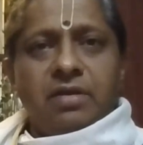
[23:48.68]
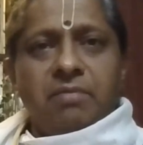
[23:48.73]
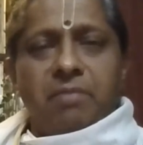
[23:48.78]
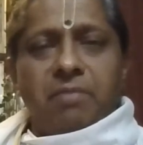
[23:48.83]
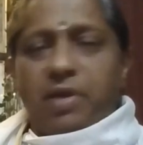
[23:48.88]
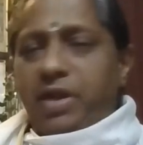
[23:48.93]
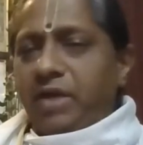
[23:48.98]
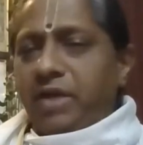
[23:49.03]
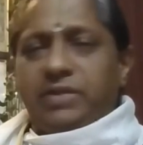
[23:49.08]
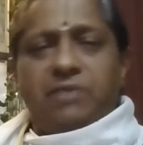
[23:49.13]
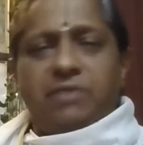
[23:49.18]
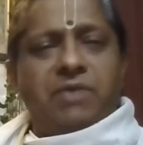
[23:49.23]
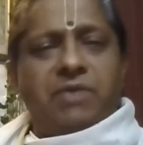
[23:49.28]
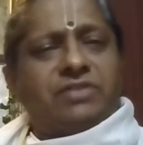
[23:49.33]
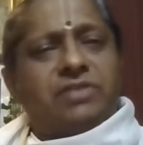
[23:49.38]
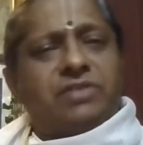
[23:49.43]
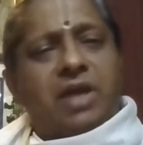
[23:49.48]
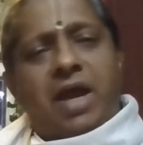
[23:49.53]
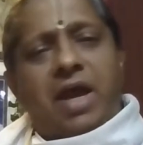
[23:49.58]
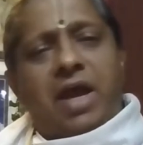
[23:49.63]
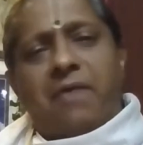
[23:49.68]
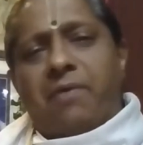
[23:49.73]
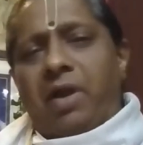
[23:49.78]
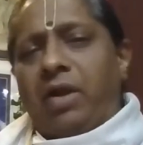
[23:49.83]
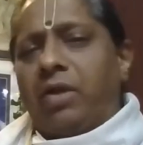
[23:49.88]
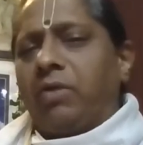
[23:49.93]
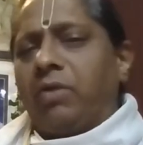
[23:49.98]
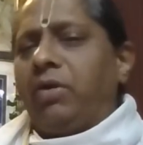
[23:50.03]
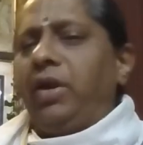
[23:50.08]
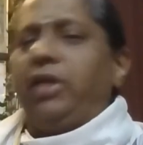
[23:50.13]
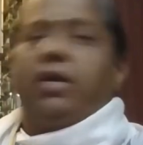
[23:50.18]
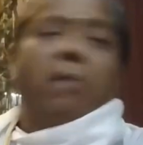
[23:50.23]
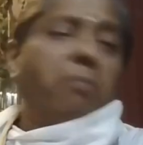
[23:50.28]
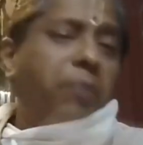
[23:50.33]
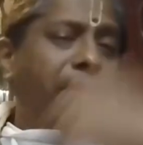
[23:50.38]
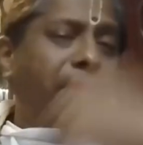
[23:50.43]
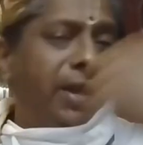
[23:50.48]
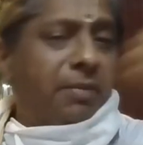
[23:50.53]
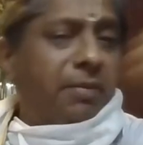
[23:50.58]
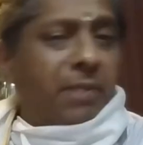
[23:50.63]
Many of them have undergone a
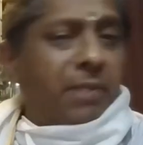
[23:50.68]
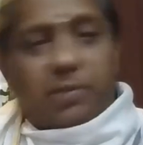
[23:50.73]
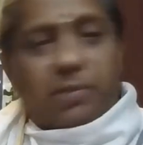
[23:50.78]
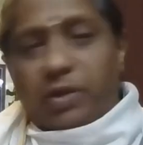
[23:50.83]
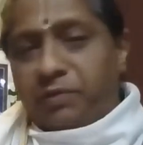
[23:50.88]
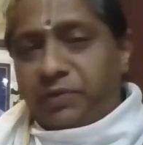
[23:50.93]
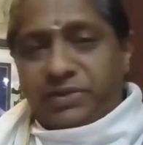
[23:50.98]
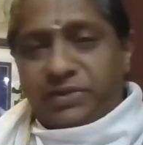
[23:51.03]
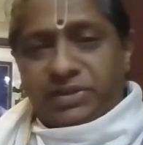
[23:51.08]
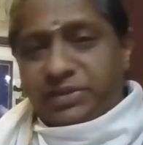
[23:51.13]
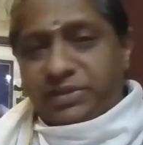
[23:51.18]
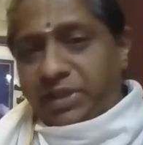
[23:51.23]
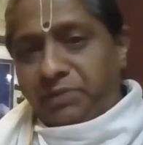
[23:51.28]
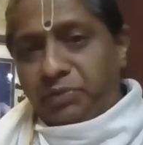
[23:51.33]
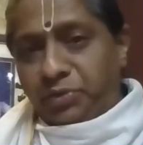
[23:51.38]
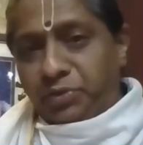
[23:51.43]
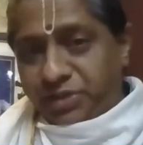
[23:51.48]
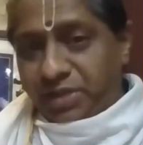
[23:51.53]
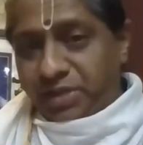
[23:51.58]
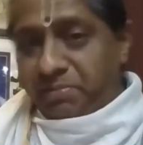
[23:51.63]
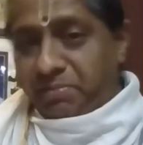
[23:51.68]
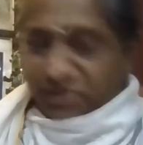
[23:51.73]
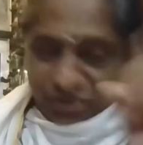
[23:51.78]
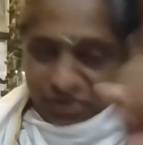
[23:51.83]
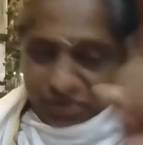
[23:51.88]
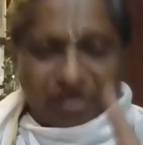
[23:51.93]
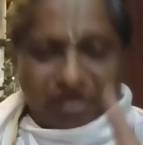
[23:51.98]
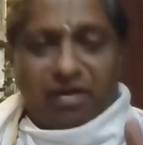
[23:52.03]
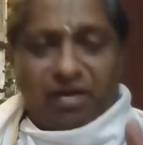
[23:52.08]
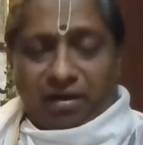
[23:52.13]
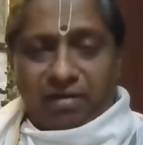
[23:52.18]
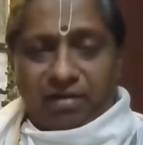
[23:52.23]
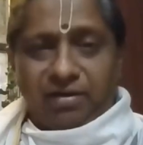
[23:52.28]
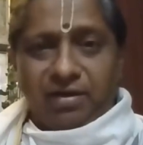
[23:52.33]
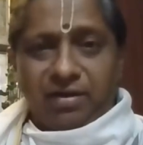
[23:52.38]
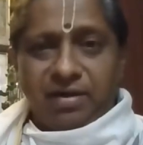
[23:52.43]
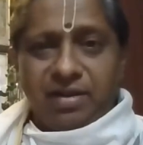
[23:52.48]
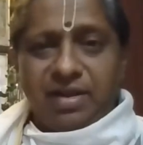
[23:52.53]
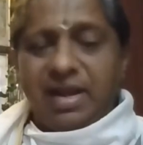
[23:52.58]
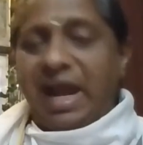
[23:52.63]
complete metamorphosis, I would say, but still,
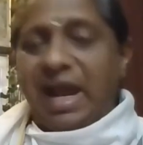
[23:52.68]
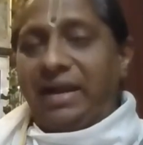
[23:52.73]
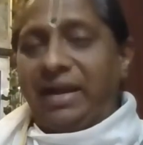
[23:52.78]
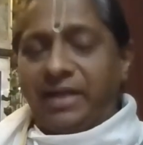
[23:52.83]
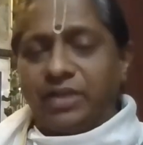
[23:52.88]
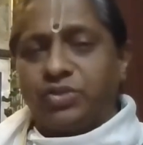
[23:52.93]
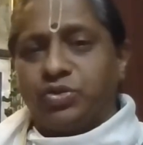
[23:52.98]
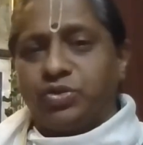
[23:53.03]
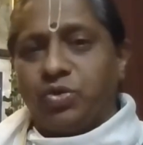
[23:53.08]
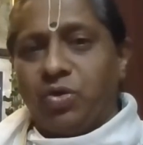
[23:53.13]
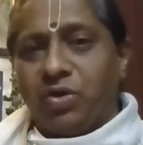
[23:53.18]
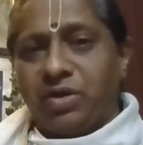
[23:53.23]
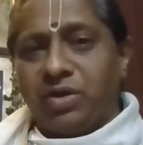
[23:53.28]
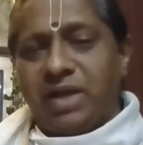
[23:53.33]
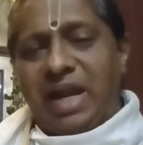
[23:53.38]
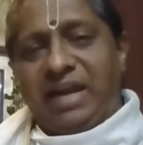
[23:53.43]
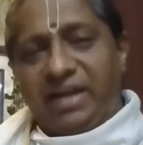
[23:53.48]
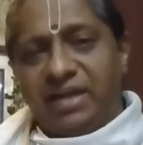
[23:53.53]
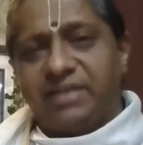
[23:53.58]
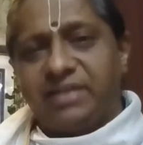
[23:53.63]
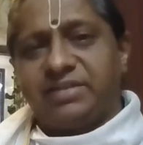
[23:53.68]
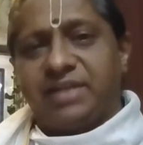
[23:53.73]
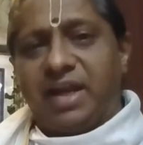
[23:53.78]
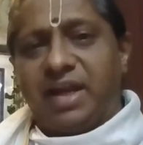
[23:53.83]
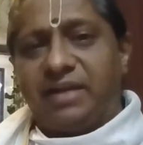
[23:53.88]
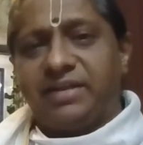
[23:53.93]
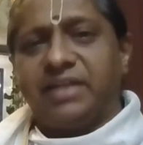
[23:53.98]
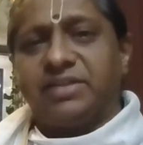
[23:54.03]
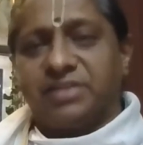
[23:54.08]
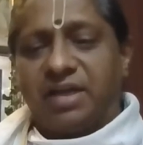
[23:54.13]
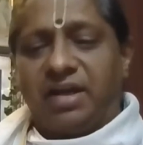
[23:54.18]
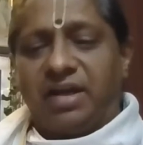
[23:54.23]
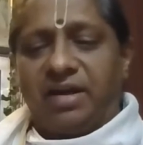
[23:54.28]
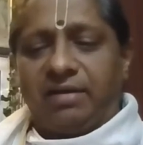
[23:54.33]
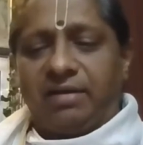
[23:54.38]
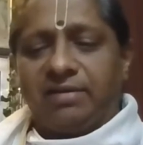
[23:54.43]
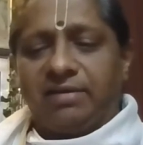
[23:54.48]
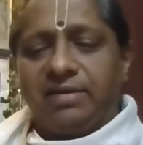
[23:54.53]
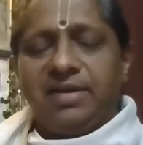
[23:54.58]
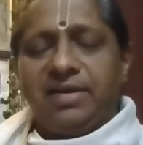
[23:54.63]
at its core and at its
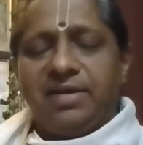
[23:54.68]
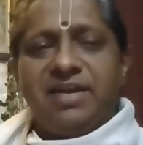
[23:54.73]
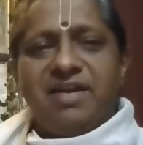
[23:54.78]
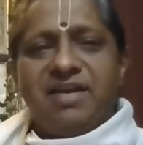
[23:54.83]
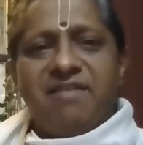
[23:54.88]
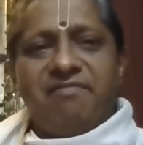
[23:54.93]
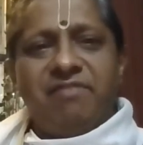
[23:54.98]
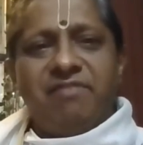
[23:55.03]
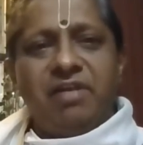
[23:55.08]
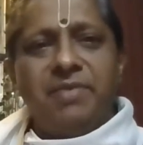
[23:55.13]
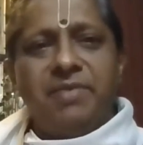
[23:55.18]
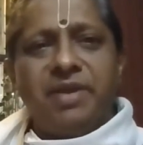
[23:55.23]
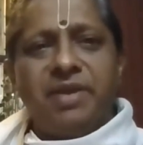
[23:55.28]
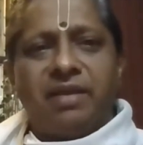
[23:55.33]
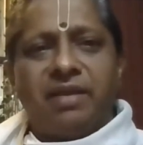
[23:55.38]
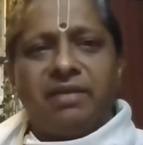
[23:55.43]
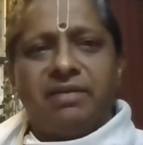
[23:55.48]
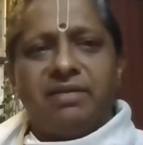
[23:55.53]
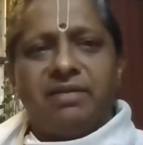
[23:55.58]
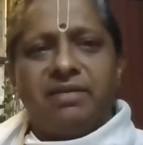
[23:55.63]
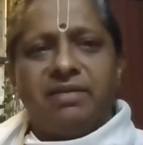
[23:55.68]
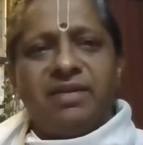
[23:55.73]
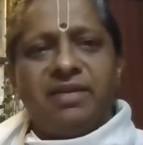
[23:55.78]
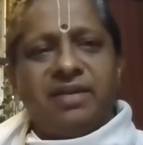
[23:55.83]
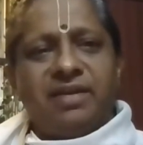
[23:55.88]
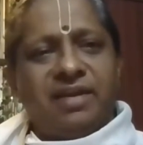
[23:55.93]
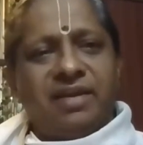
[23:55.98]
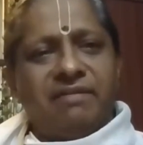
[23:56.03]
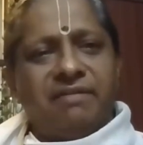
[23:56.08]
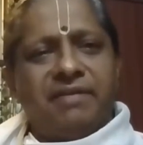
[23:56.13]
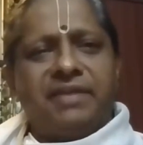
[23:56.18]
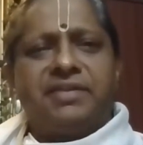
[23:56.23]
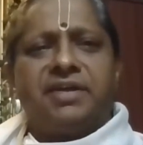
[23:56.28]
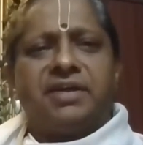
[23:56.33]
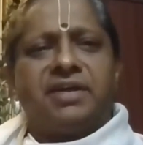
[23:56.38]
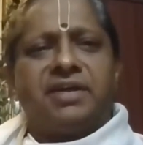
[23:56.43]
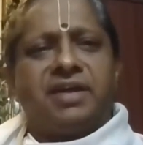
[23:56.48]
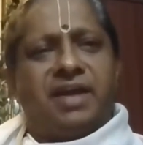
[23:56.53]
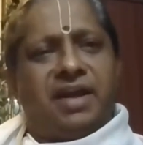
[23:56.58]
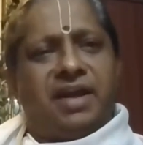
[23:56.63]
heart, will be a
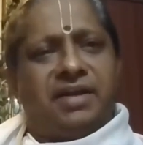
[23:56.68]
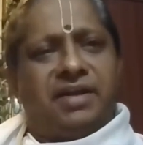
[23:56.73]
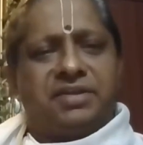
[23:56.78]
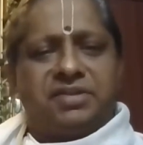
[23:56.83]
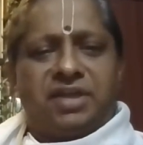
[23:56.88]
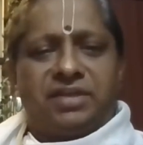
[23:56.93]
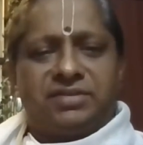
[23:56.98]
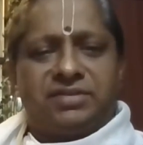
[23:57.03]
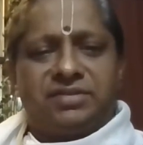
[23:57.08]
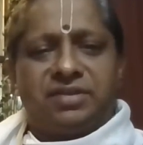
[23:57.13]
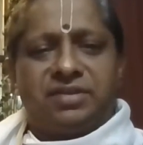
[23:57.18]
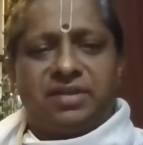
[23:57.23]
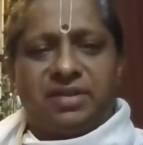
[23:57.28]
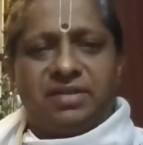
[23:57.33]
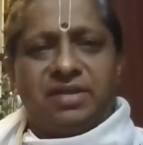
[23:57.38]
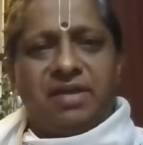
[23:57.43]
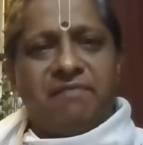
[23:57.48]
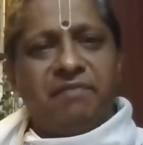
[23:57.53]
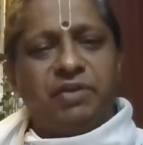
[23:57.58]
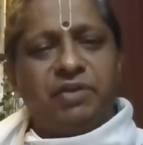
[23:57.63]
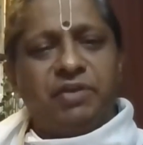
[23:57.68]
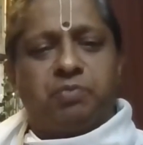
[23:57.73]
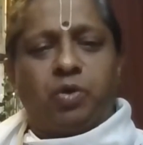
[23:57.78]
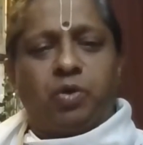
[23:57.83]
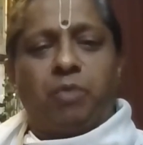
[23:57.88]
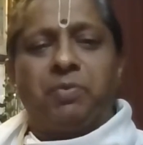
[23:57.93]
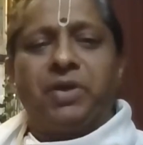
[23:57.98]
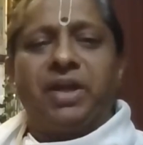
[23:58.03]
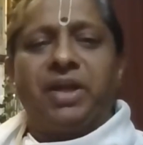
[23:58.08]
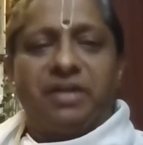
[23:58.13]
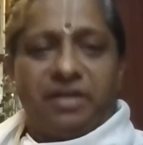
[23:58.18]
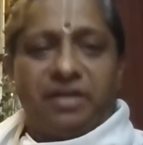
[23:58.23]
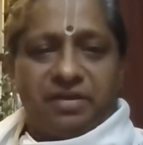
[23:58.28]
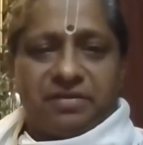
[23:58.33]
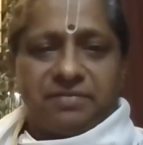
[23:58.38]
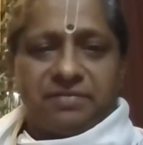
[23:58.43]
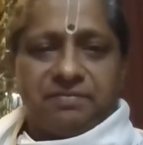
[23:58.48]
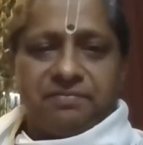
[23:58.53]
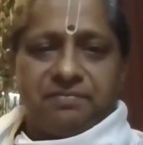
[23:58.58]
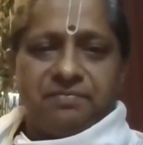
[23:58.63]
Veda and a Shastra which propagated it.